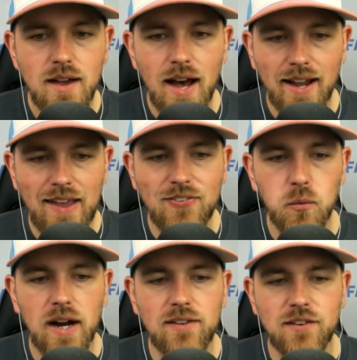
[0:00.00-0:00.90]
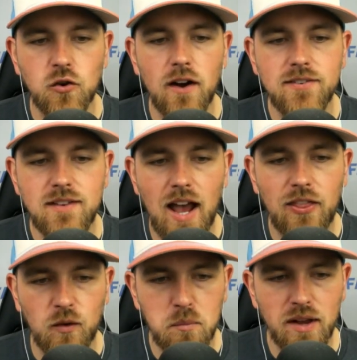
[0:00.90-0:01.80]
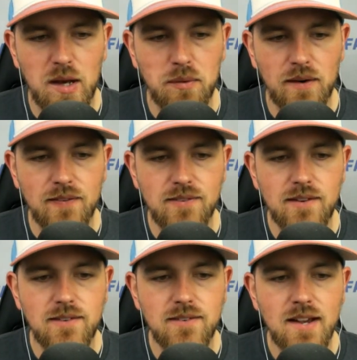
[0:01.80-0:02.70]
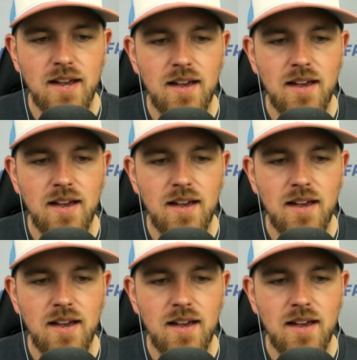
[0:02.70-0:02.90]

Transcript: against righties across ninety-three plate appearances.